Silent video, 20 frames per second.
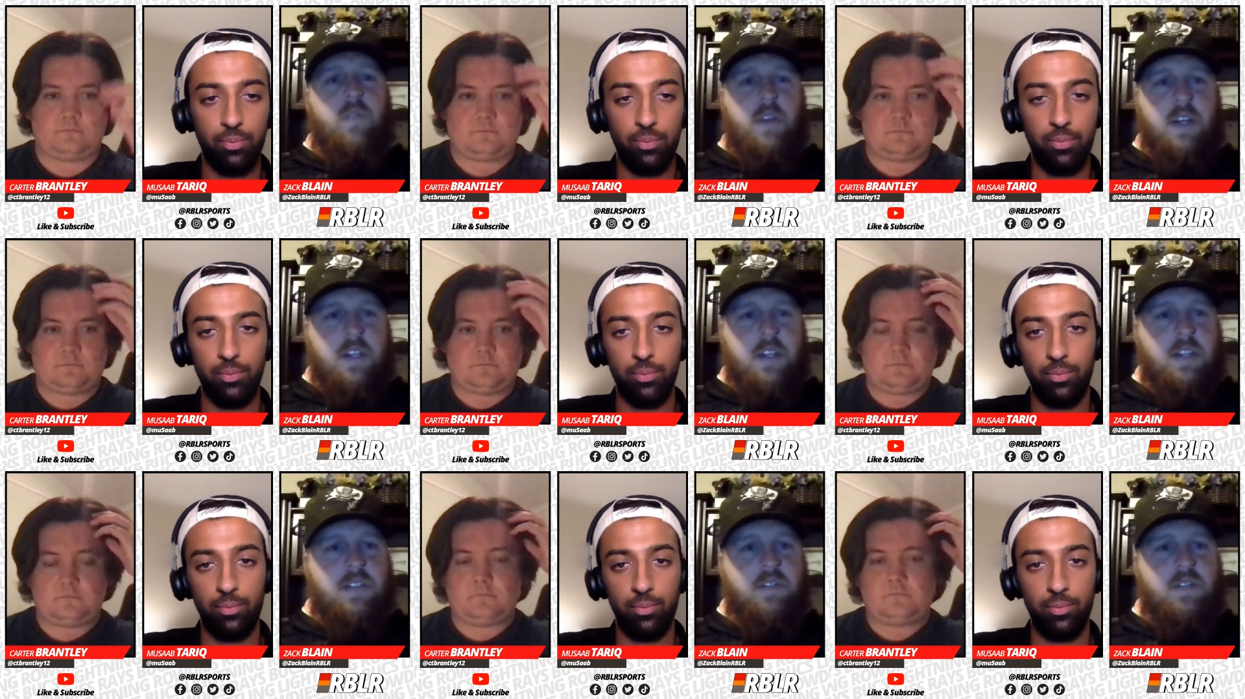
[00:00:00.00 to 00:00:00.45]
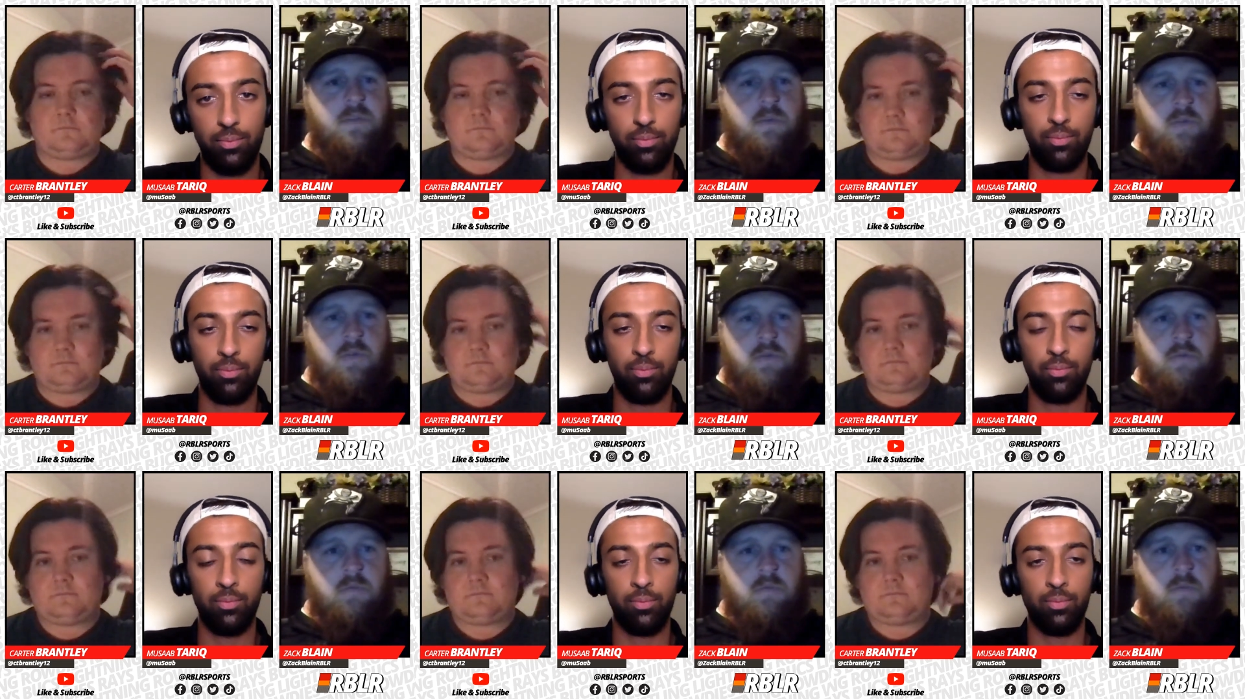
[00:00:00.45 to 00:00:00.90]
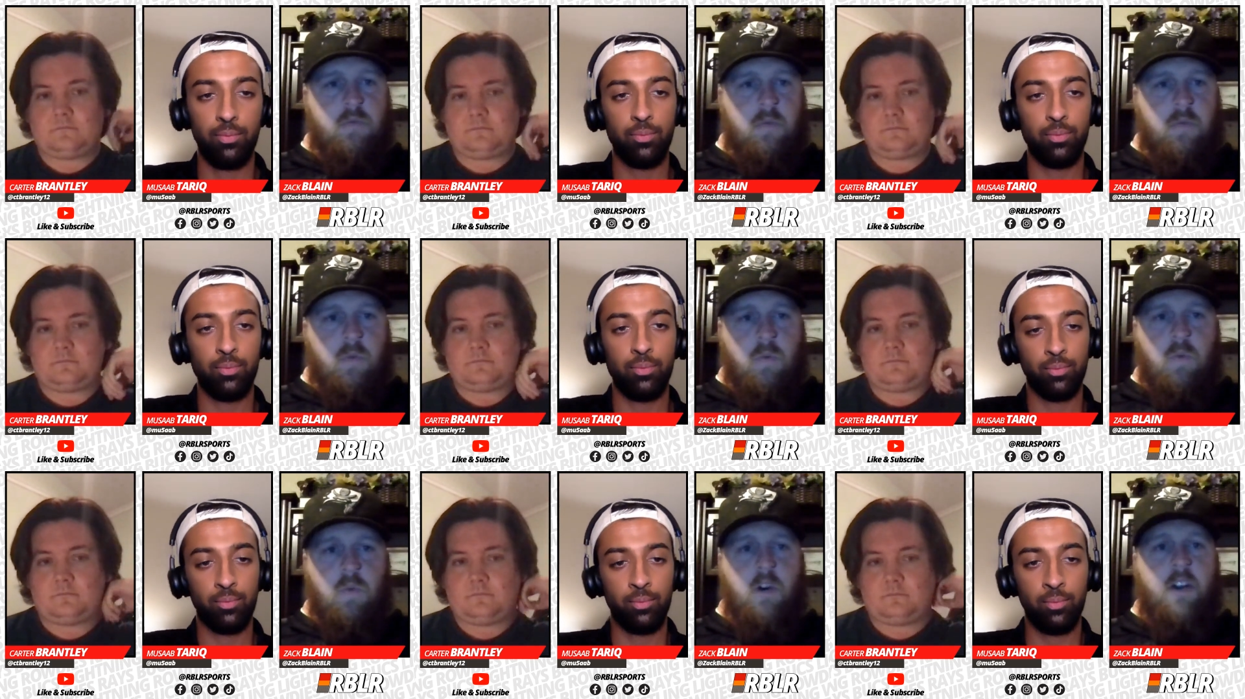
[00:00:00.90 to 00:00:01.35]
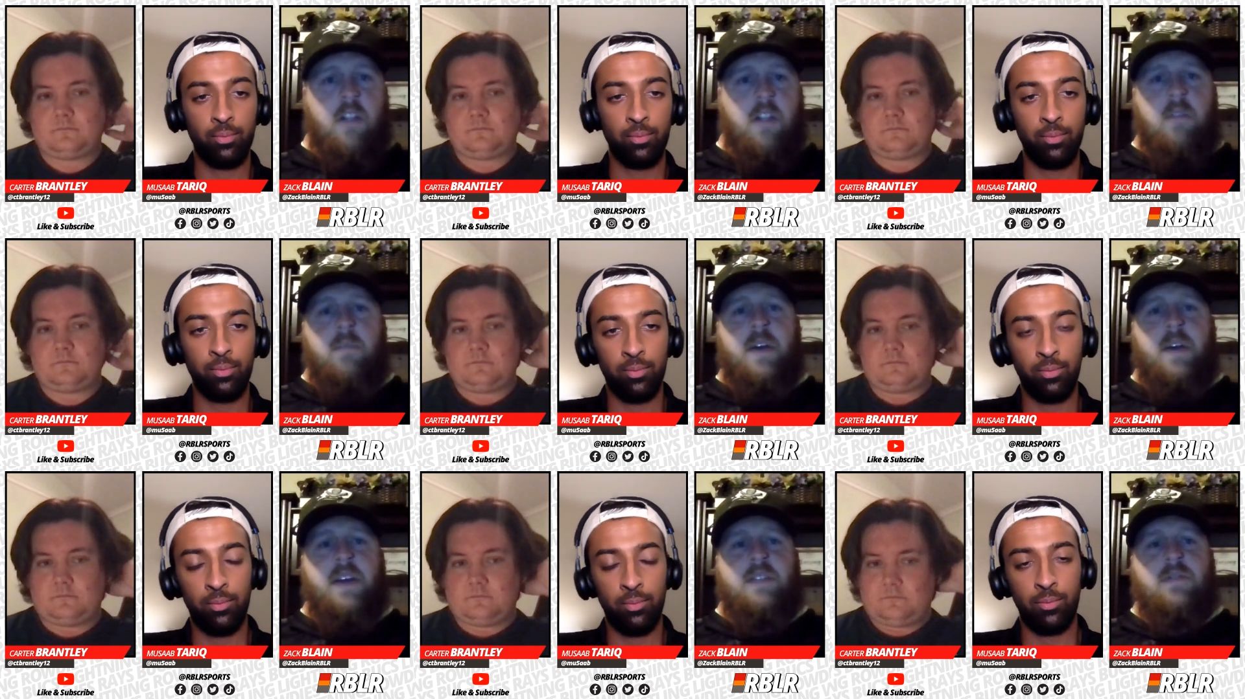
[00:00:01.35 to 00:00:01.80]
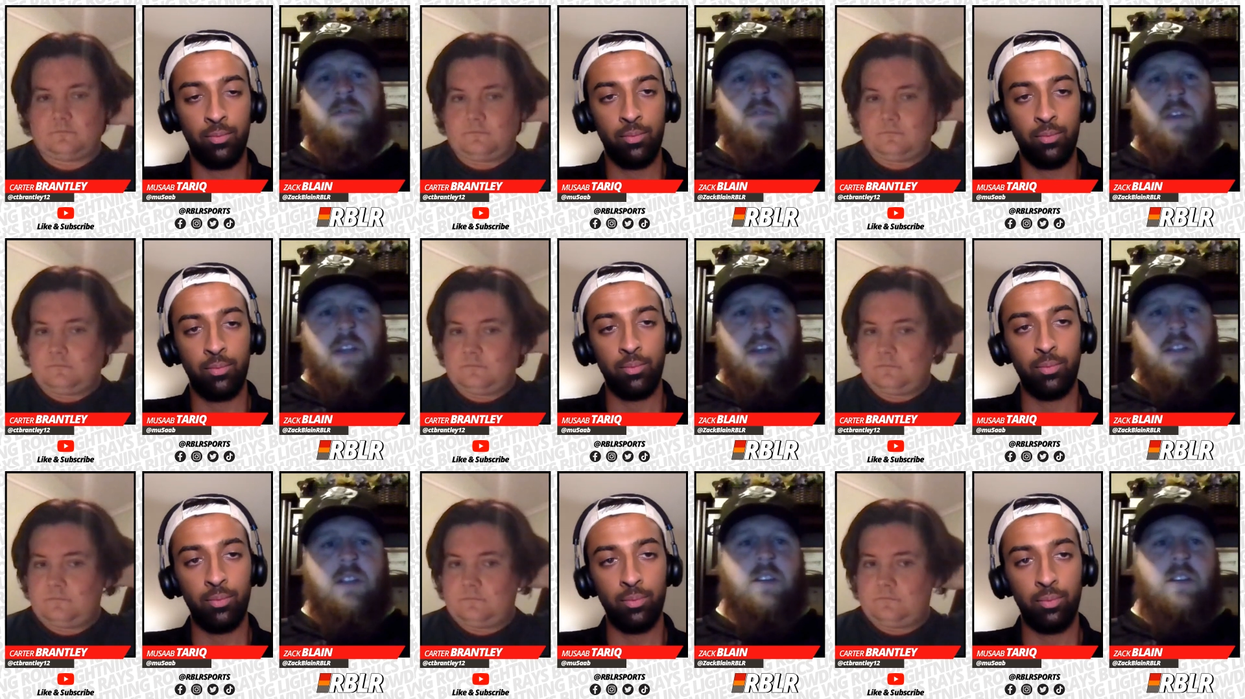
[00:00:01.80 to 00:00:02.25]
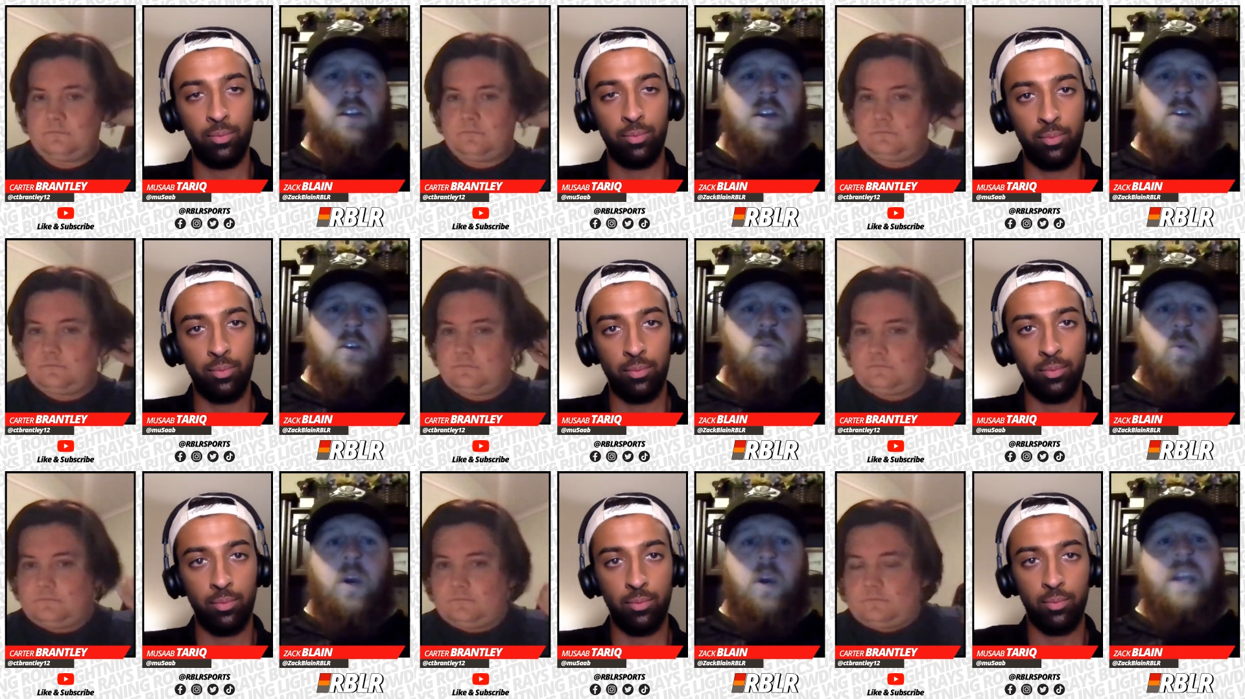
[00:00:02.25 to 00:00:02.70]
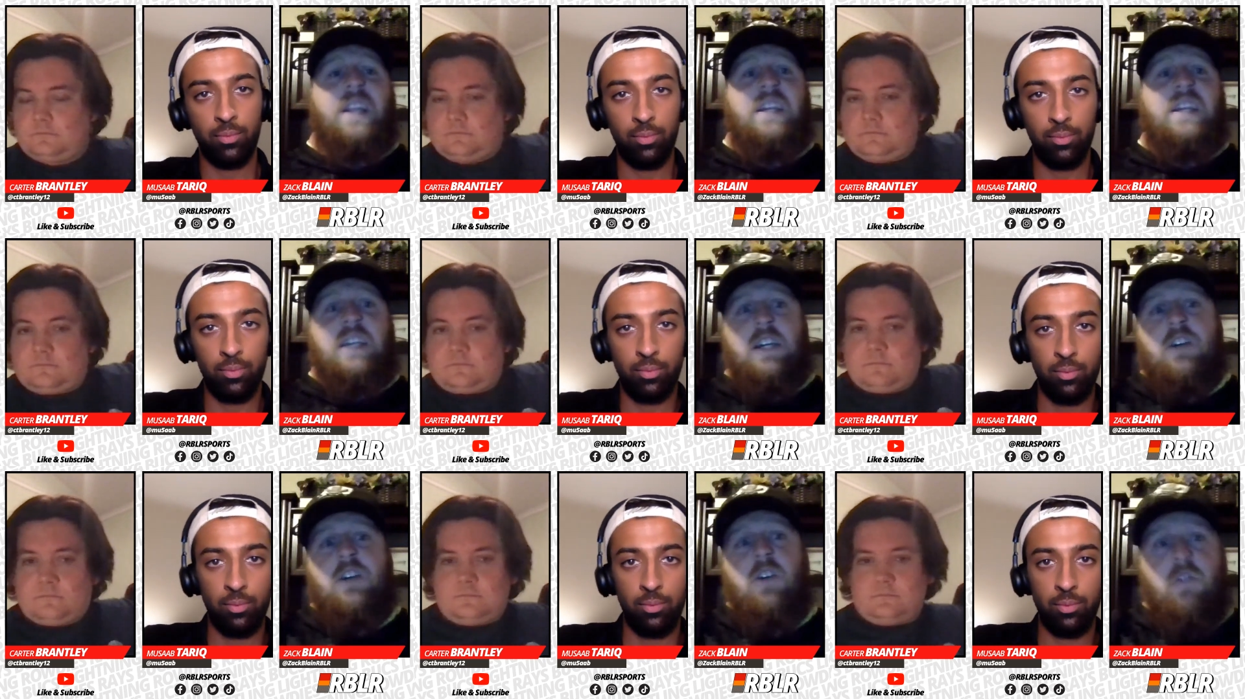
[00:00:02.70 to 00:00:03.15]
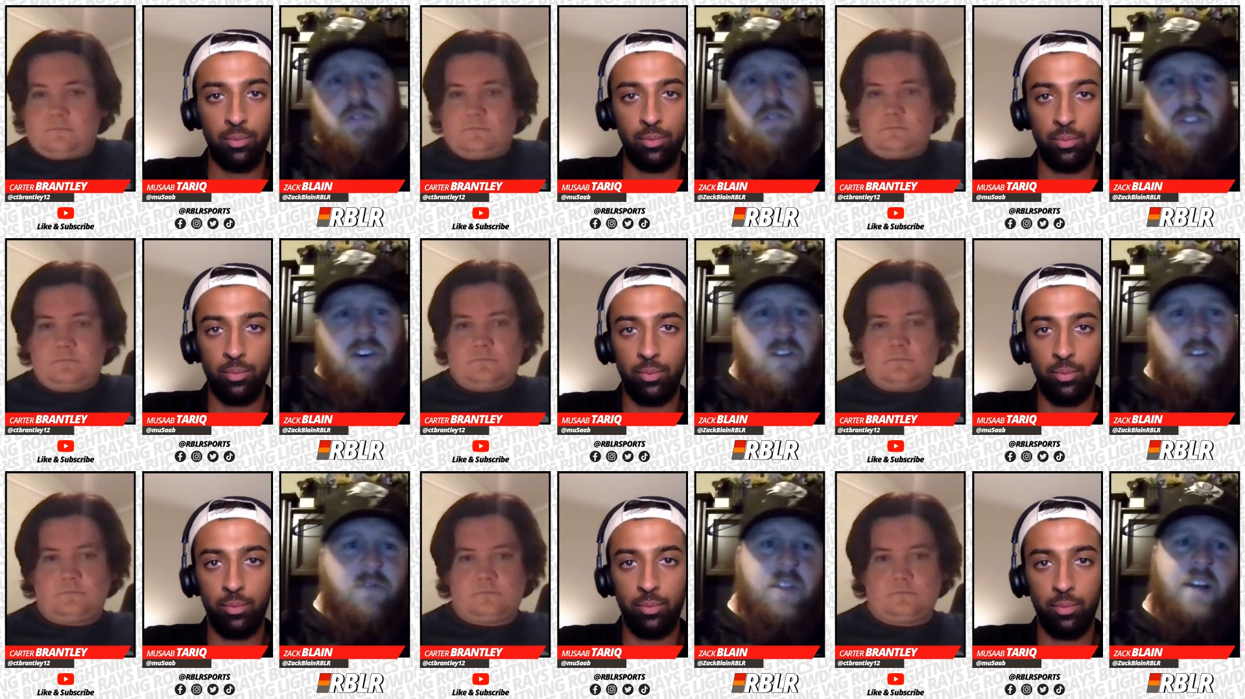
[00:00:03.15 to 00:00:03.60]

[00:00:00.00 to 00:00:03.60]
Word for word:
Speaker 1: Like he's one of the best in the league when he goes off.